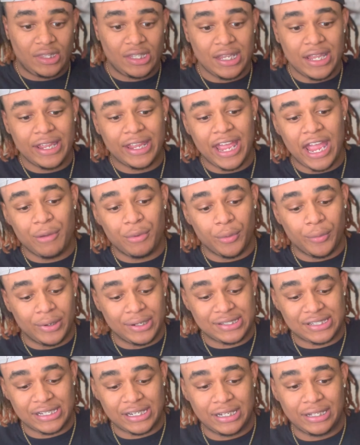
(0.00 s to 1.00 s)
It came with one
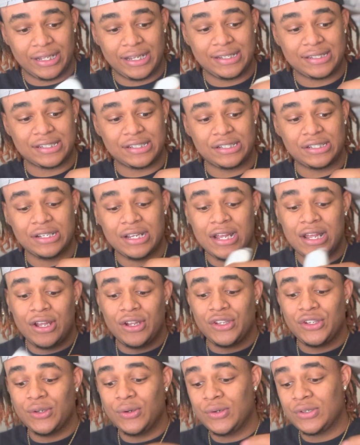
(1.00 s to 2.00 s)
set of laces.
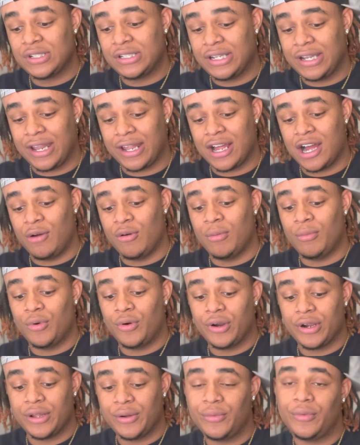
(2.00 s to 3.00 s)
Usually they come with
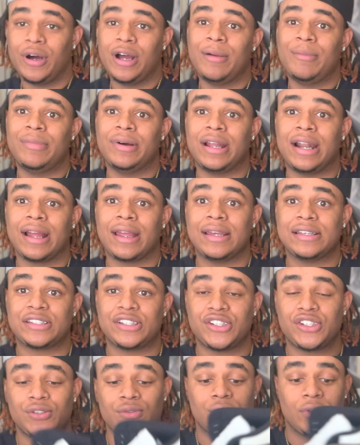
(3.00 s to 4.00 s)
more than one, but I guess
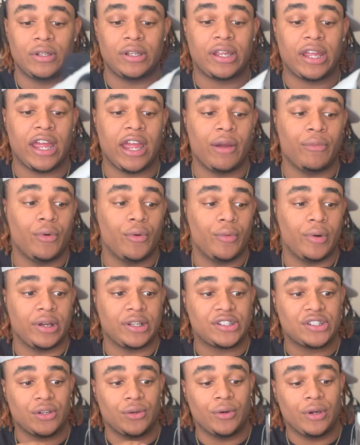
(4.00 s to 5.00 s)
this shoe only came with one.
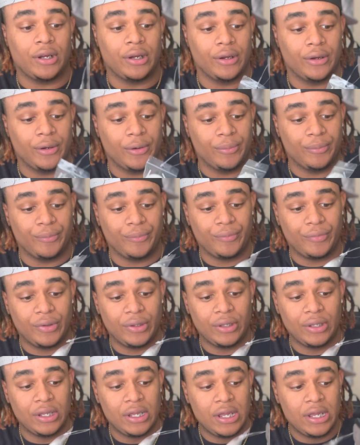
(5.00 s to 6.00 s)
So um,
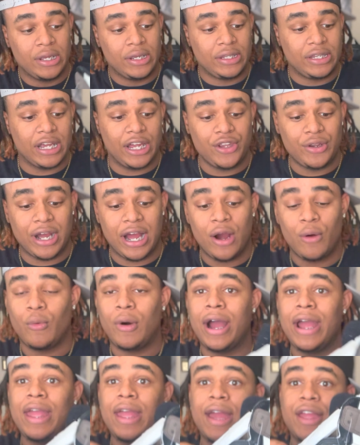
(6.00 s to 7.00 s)
yeah, you got
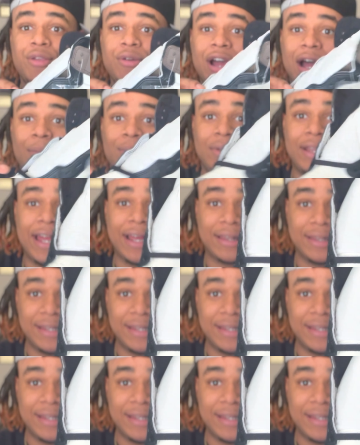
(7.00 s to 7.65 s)
white and you got black